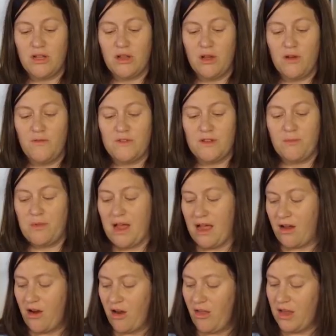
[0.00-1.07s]
cloves of black
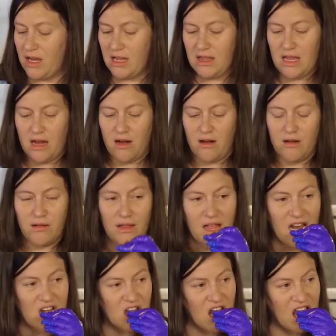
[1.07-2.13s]
garlic in there.
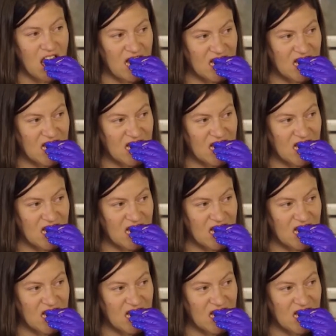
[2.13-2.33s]
Actually,